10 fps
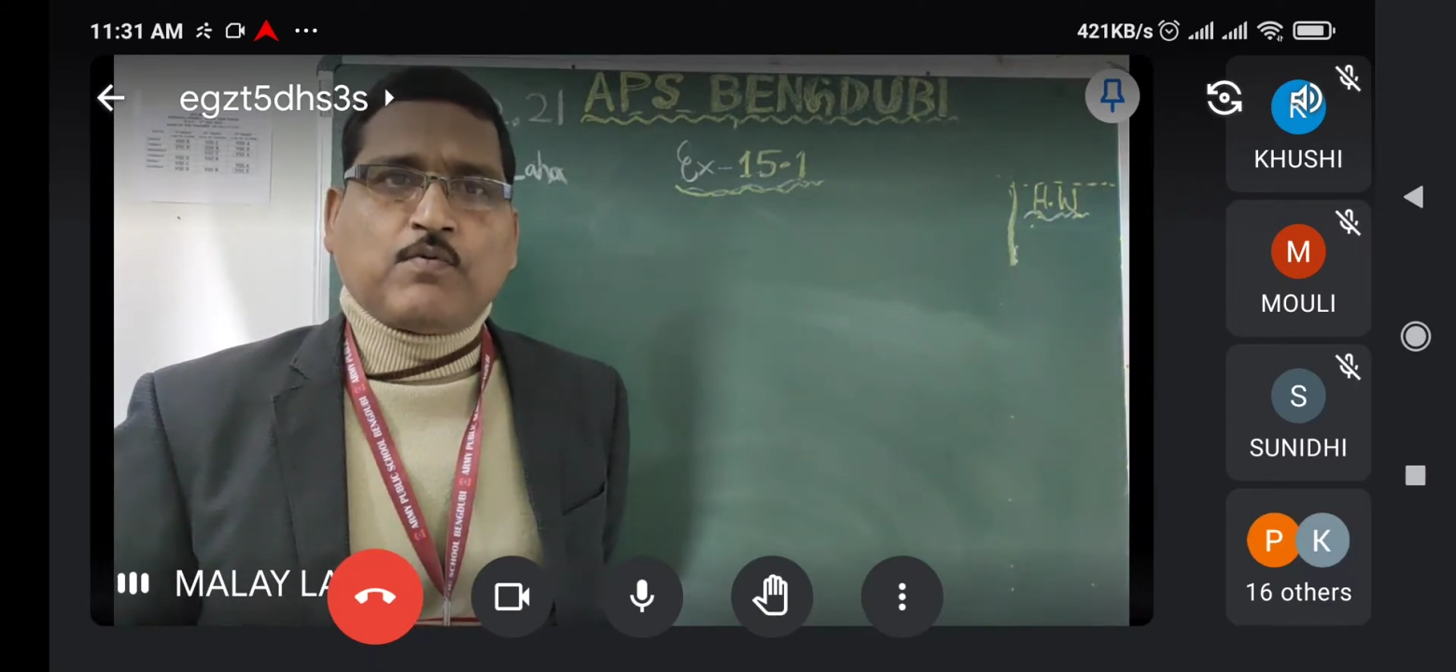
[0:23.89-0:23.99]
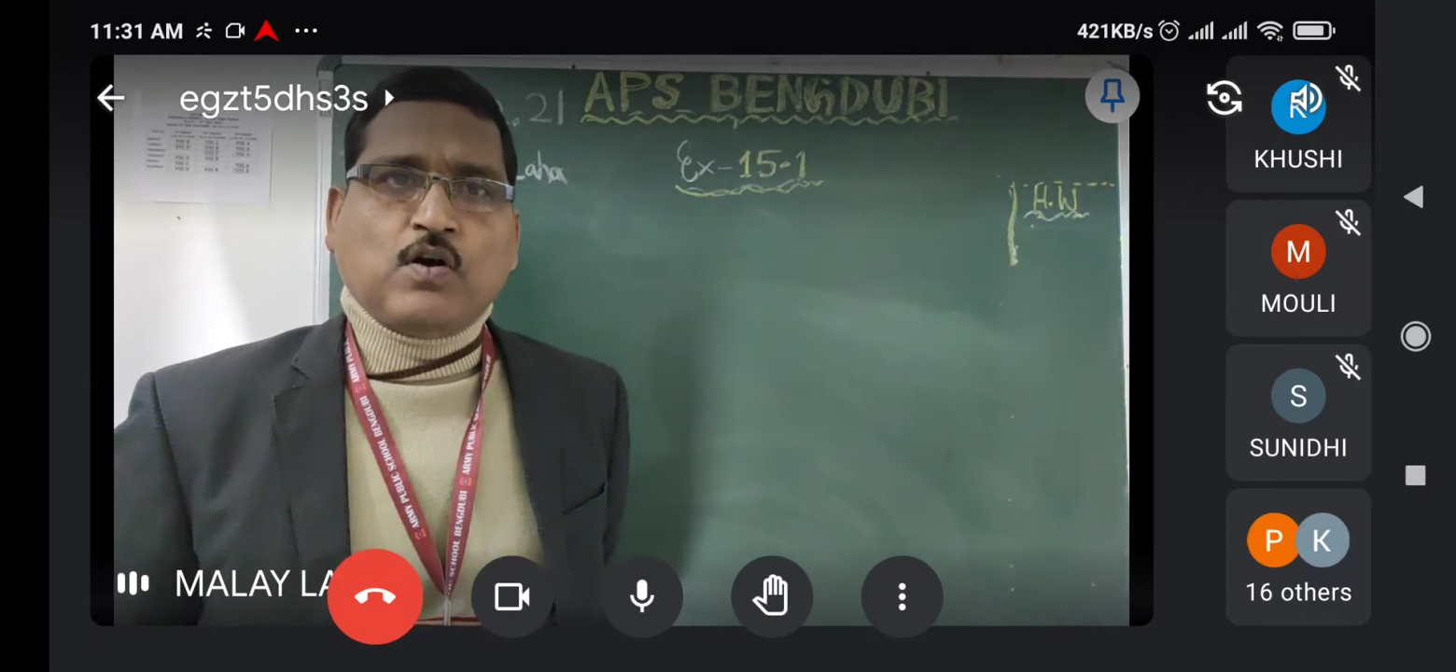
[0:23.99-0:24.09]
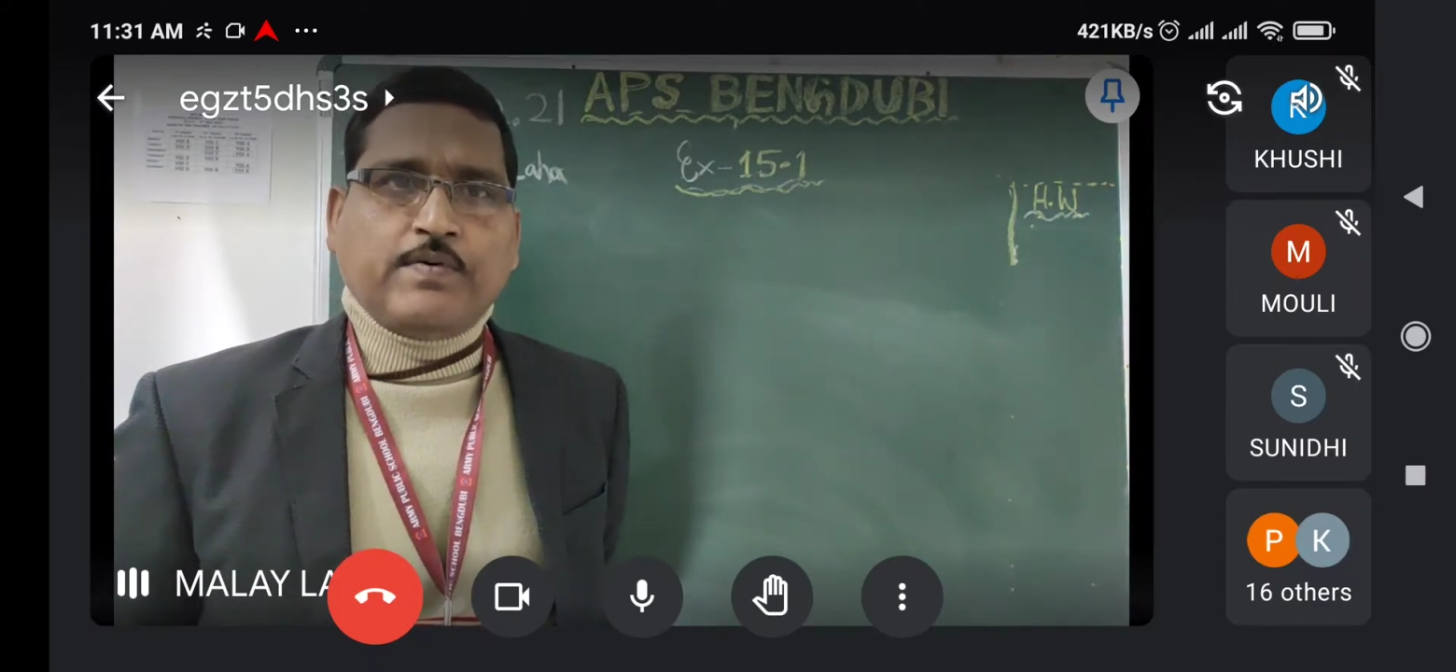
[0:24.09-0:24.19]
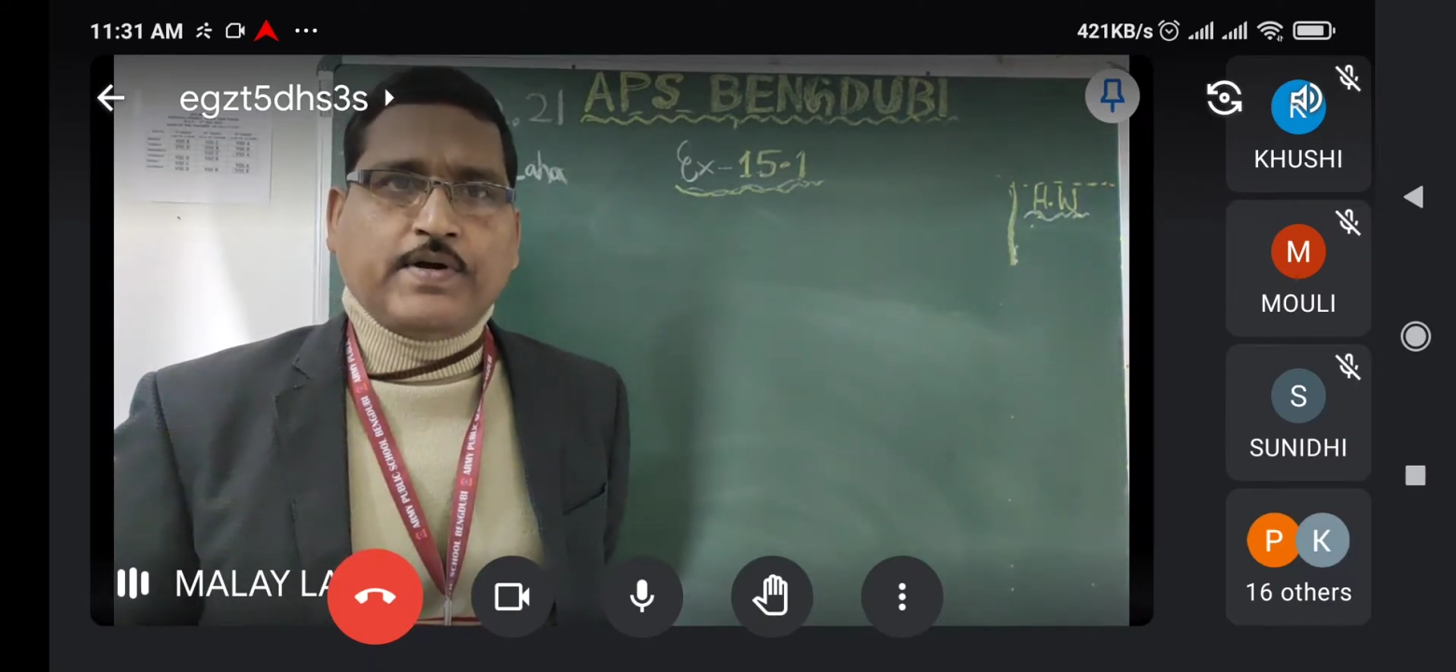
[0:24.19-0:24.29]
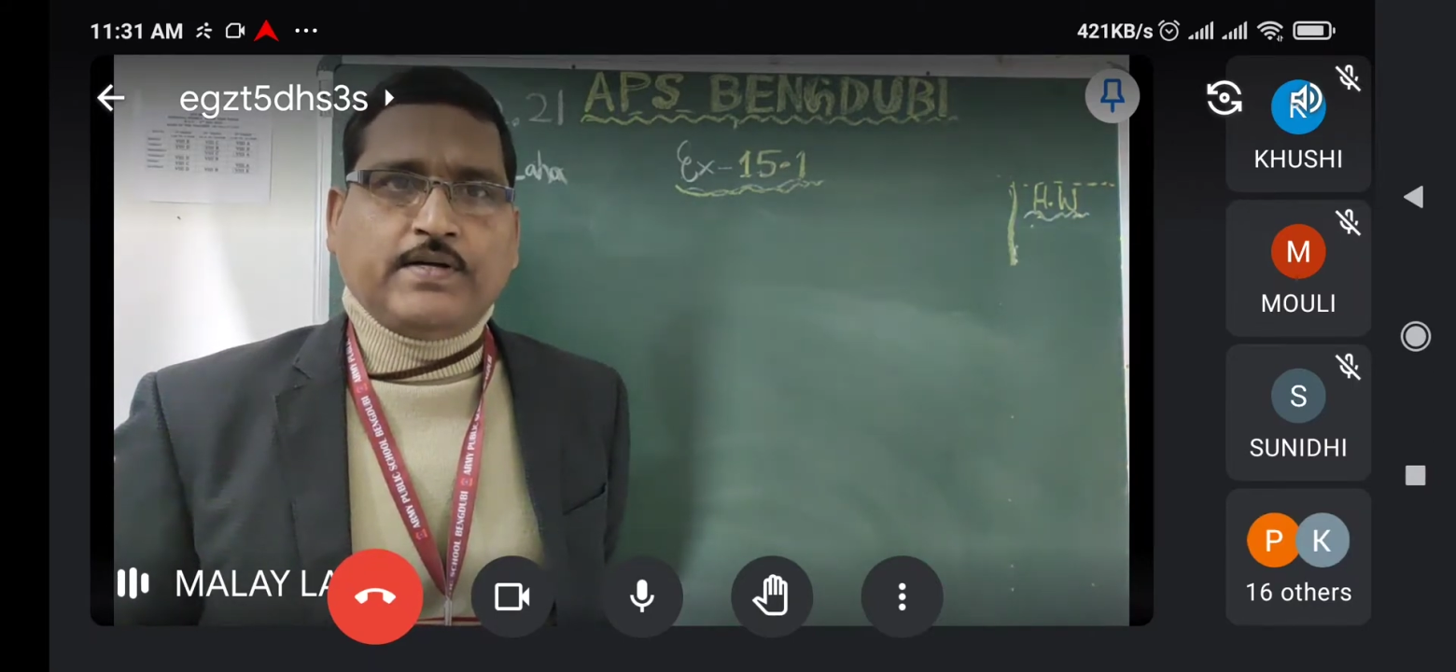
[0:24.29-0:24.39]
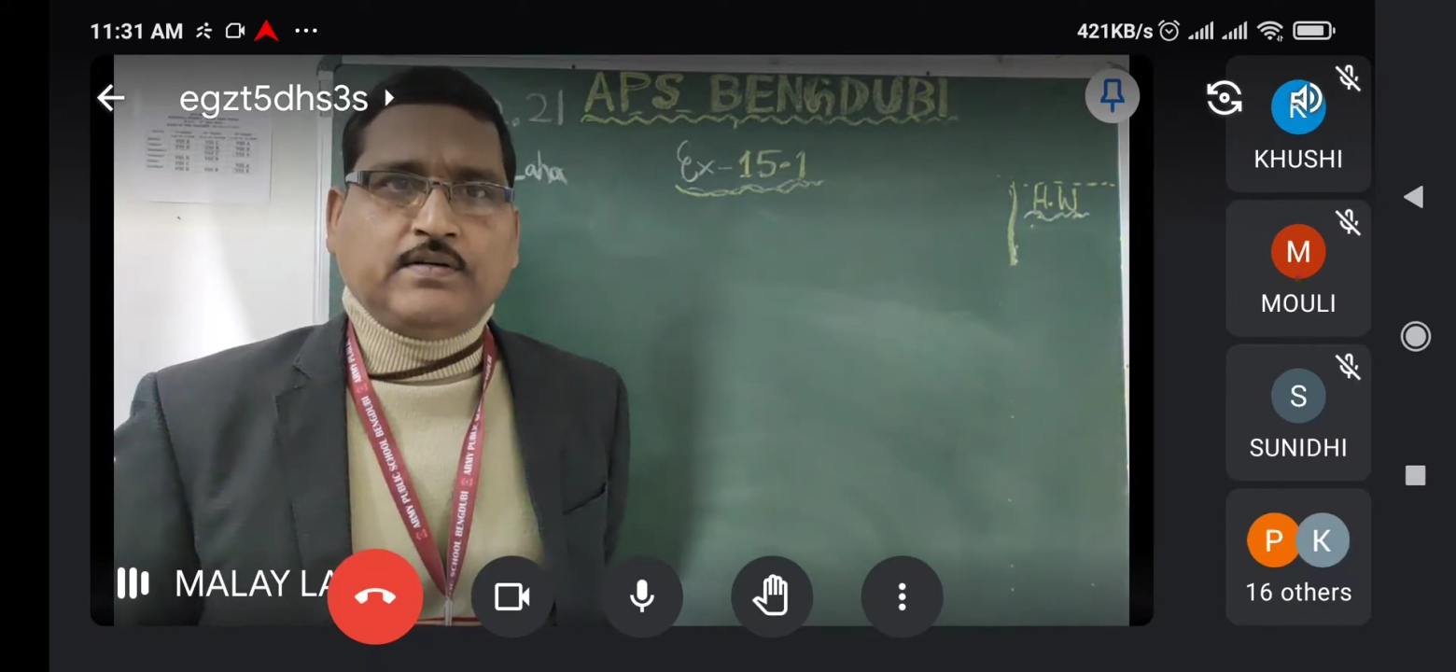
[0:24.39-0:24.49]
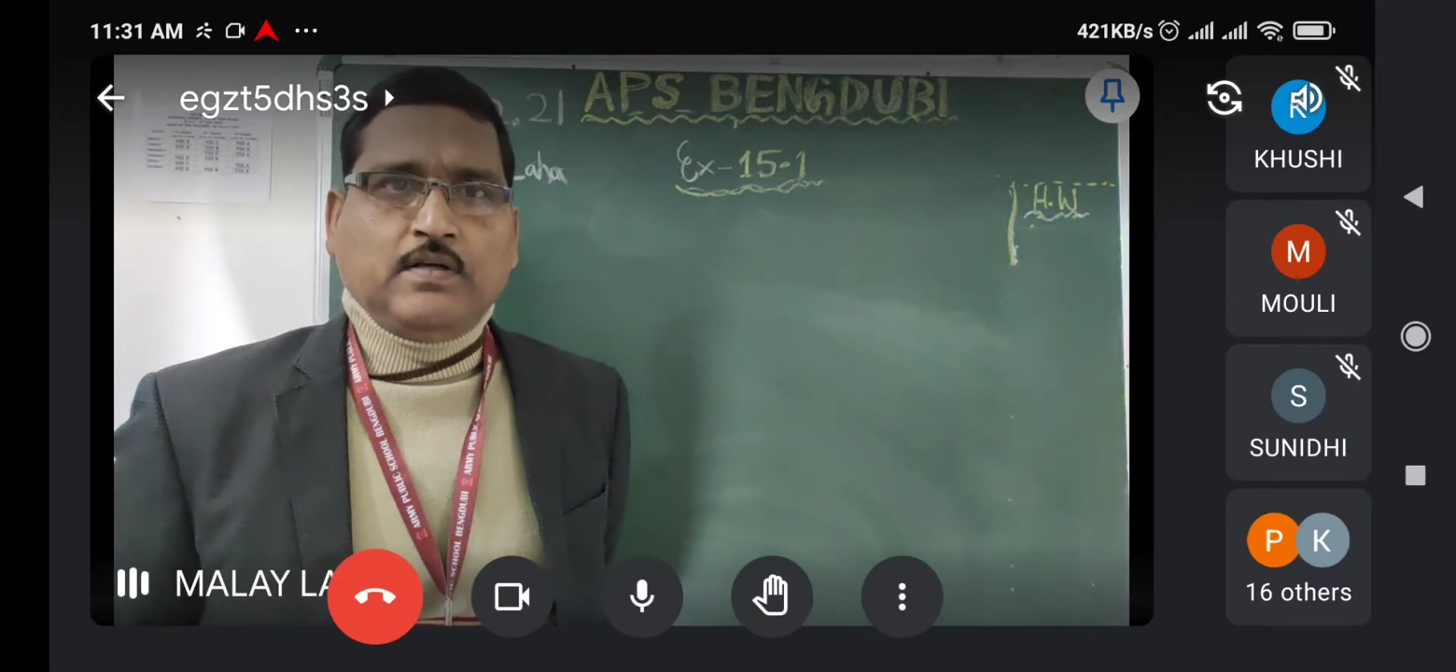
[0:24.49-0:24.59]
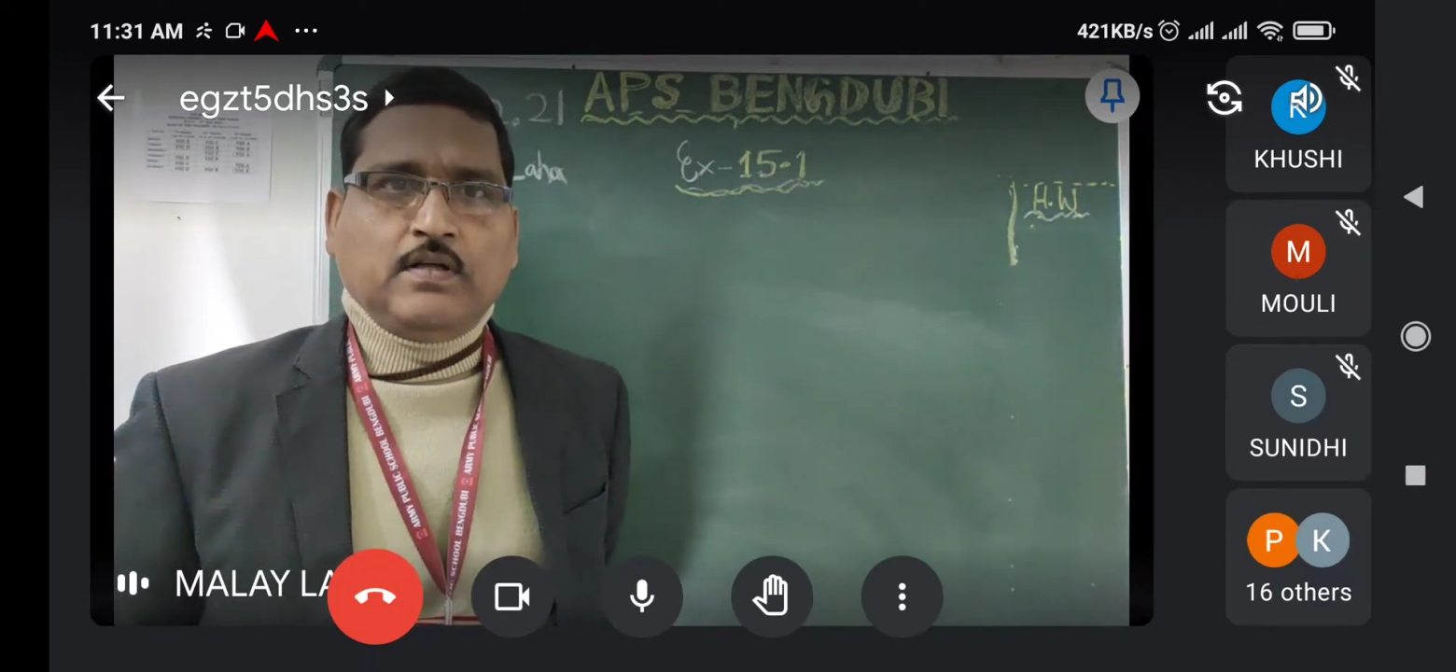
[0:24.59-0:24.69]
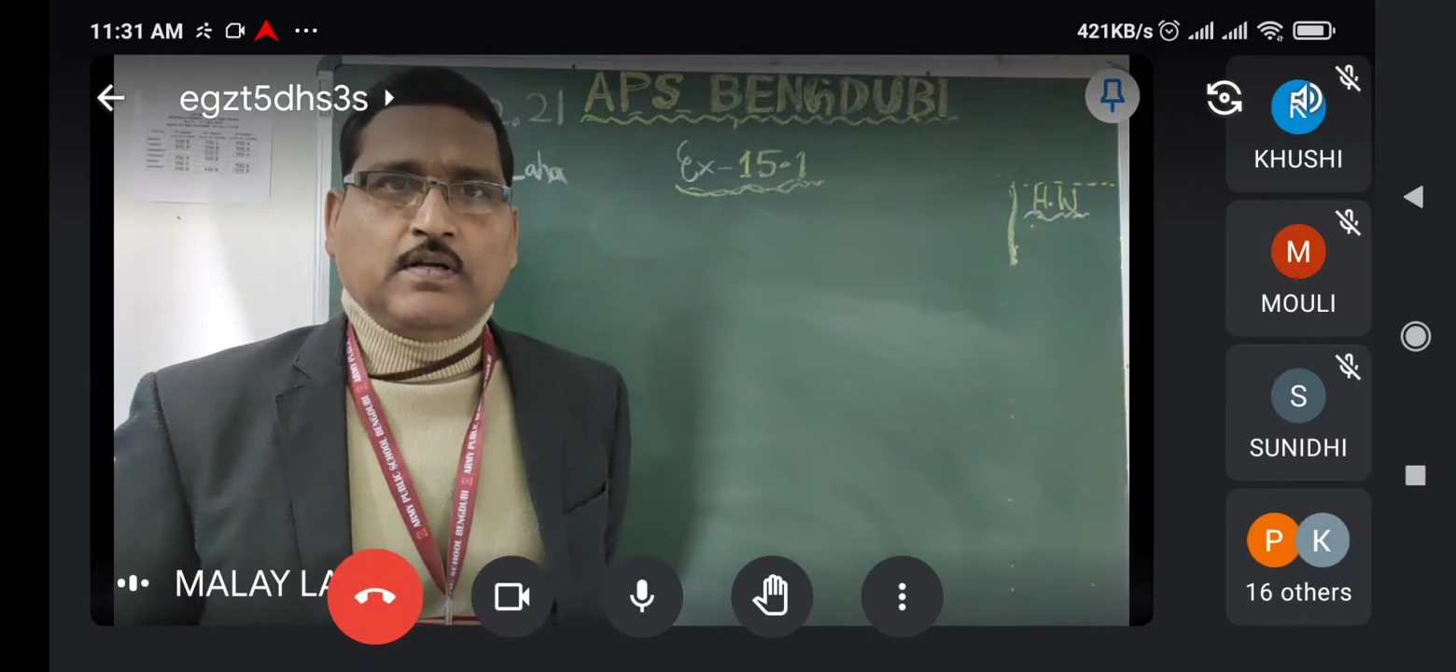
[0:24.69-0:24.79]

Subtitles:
covered